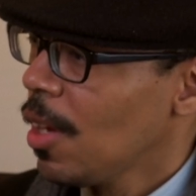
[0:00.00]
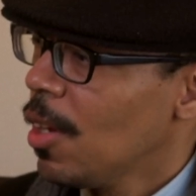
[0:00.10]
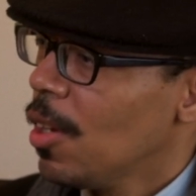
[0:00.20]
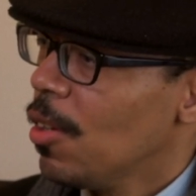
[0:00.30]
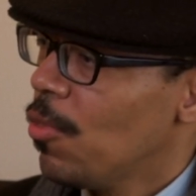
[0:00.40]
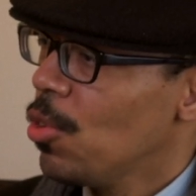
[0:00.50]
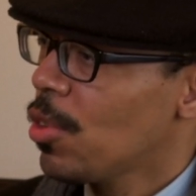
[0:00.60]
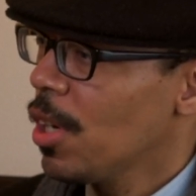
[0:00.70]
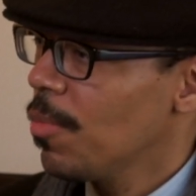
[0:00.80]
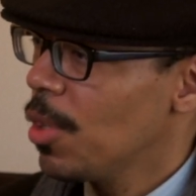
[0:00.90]
If you
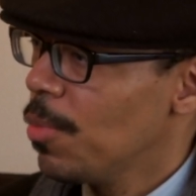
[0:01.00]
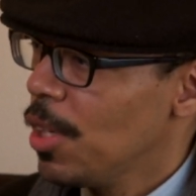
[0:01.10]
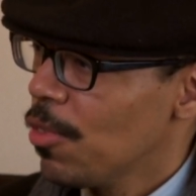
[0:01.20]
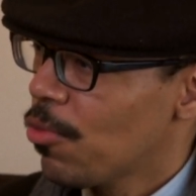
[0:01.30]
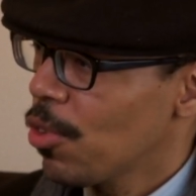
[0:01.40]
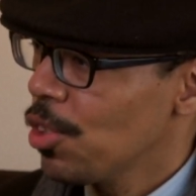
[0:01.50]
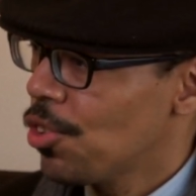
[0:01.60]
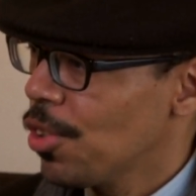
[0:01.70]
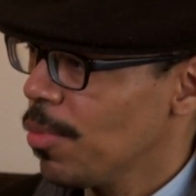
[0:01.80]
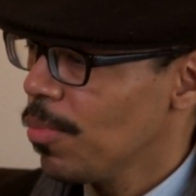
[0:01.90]
come to me in
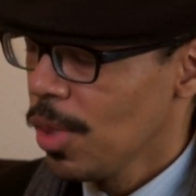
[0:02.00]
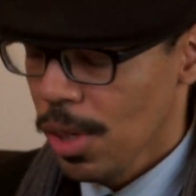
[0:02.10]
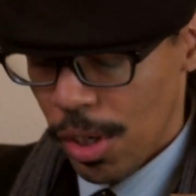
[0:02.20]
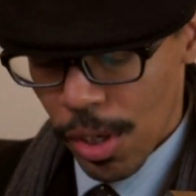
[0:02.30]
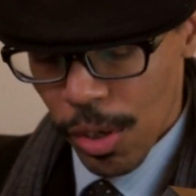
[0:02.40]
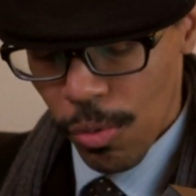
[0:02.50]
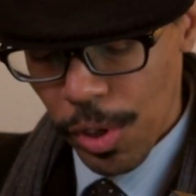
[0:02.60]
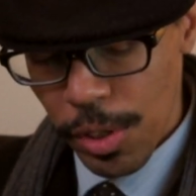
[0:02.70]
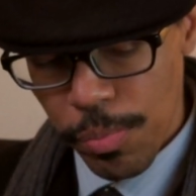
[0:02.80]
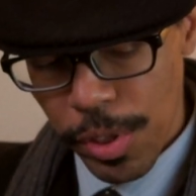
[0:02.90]
friendship,
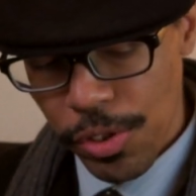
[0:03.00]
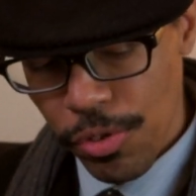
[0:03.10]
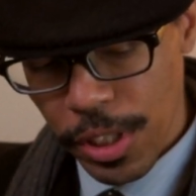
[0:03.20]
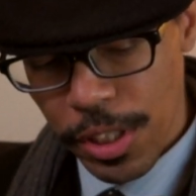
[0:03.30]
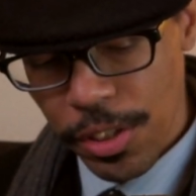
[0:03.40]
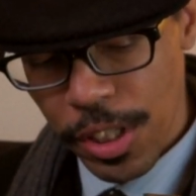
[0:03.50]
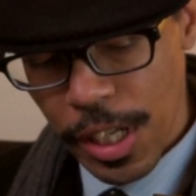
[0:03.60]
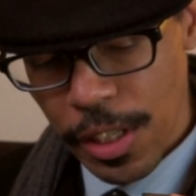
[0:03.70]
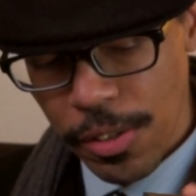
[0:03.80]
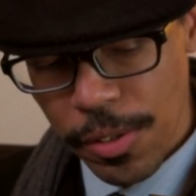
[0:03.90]
we'd be drinking
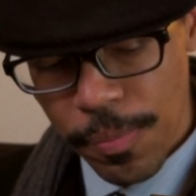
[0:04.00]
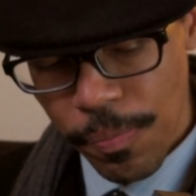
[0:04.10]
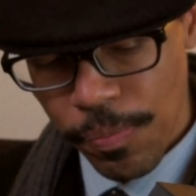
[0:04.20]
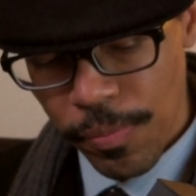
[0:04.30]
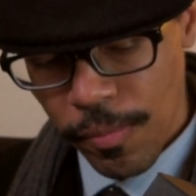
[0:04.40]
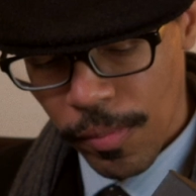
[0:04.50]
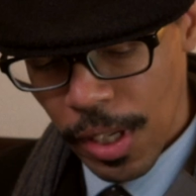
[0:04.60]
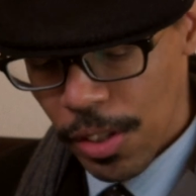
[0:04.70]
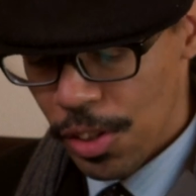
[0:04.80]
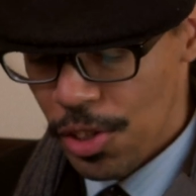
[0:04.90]
together
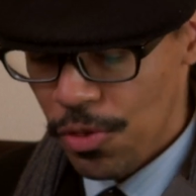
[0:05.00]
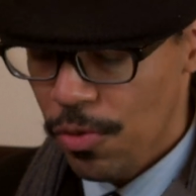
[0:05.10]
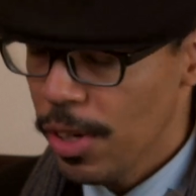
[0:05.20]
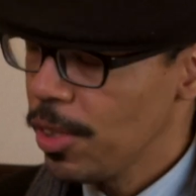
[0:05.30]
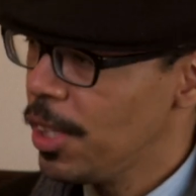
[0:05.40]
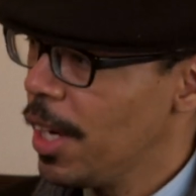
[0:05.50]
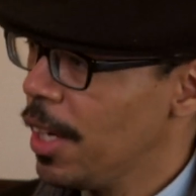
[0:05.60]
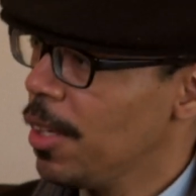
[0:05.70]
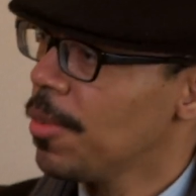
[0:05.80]
this very day.